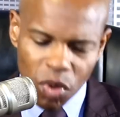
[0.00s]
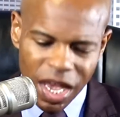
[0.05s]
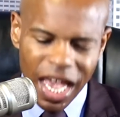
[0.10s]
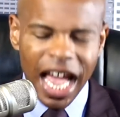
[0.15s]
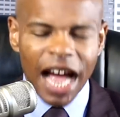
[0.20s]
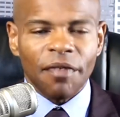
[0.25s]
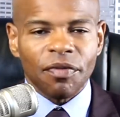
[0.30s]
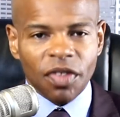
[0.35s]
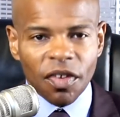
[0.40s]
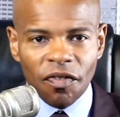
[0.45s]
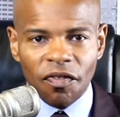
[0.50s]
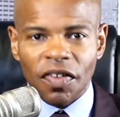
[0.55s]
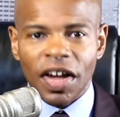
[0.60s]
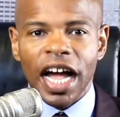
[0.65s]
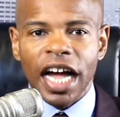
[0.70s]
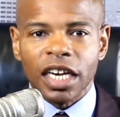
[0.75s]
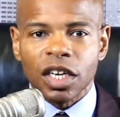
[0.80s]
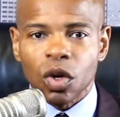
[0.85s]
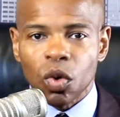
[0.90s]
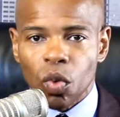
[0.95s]
we have to
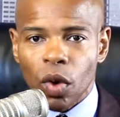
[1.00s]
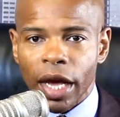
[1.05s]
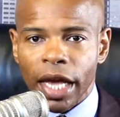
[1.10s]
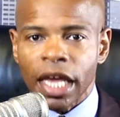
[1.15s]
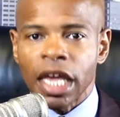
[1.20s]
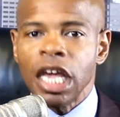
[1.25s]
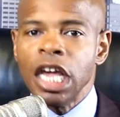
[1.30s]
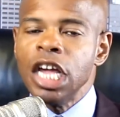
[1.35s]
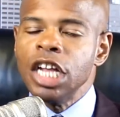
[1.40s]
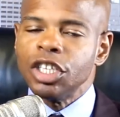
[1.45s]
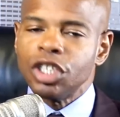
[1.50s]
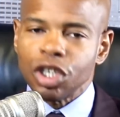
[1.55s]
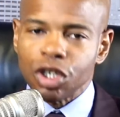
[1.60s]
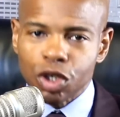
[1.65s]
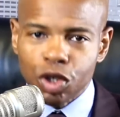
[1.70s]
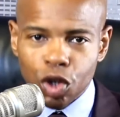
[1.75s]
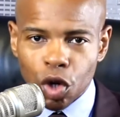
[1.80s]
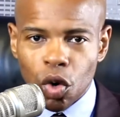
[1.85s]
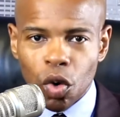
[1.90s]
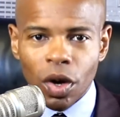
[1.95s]
find a way to
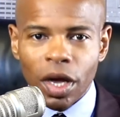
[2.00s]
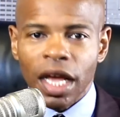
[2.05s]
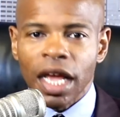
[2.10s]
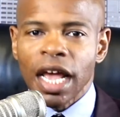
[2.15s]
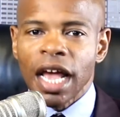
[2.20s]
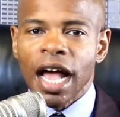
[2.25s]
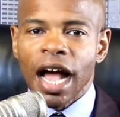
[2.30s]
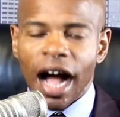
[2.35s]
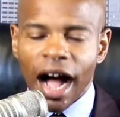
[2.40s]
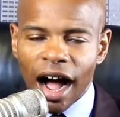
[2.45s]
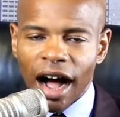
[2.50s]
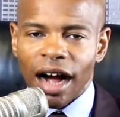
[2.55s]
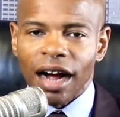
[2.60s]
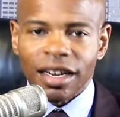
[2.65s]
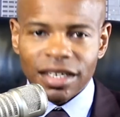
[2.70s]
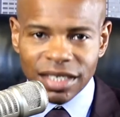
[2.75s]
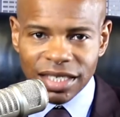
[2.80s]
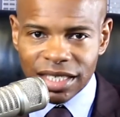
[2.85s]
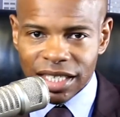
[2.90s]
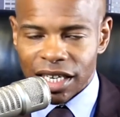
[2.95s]
do it
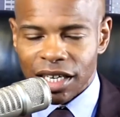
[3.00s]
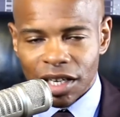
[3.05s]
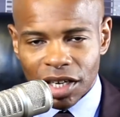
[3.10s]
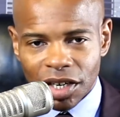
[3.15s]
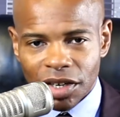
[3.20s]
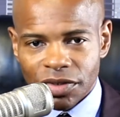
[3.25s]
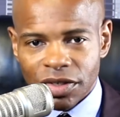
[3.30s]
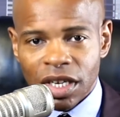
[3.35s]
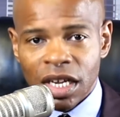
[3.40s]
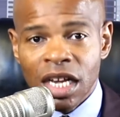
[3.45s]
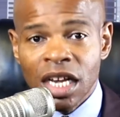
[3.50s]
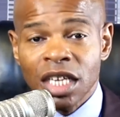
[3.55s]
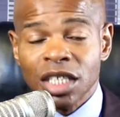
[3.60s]
ourselves.